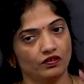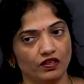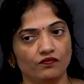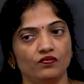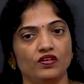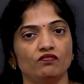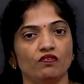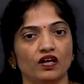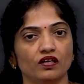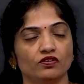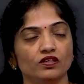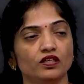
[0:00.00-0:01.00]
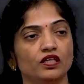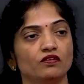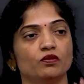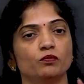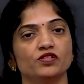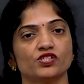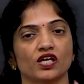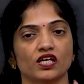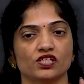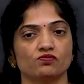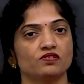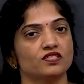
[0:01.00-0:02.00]
every 1 hour he will be
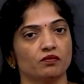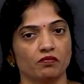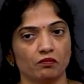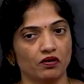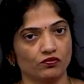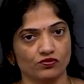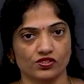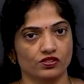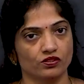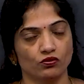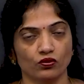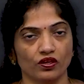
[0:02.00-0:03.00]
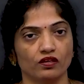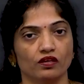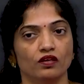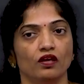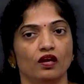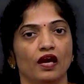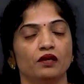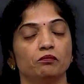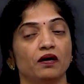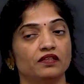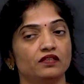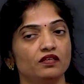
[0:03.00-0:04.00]
charged with some amount. Okay, and
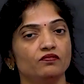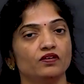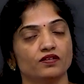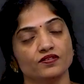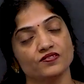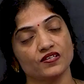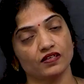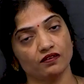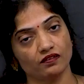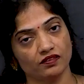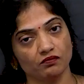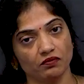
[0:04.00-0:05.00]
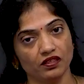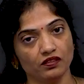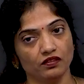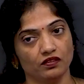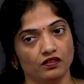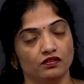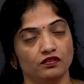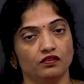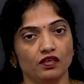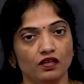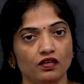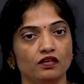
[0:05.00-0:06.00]
badli workers are nothing but
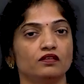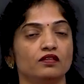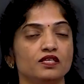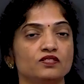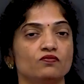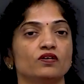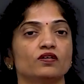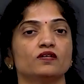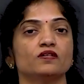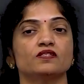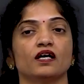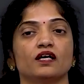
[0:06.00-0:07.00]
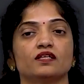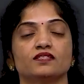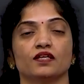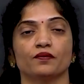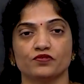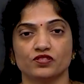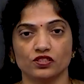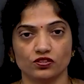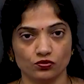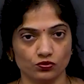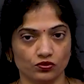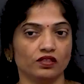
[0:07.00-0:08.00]
these workers are
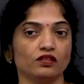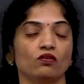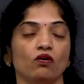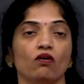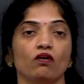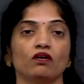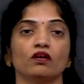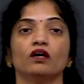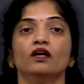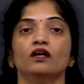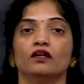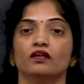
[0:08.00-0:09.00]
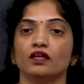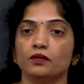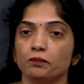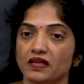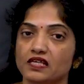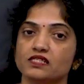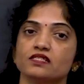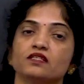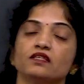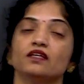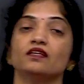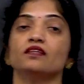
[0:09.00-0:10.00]
substituted or replaced
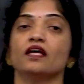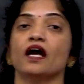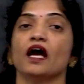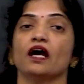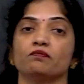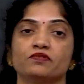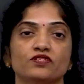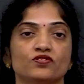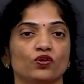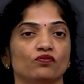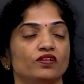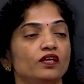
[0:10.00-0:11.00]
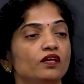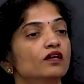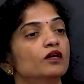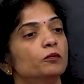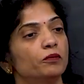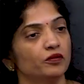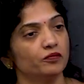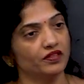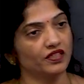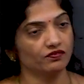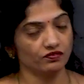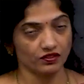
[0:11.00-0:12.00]
in the absence of the
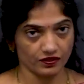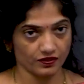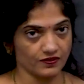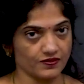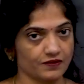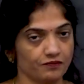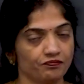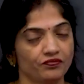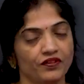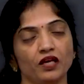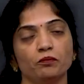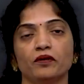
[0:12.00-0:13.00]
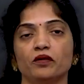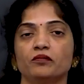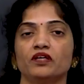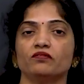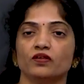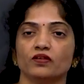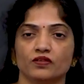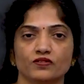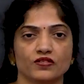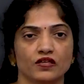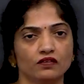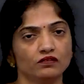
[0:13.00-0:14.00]
permanent workers. And permanent
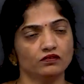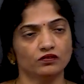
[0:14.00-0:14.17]
workers are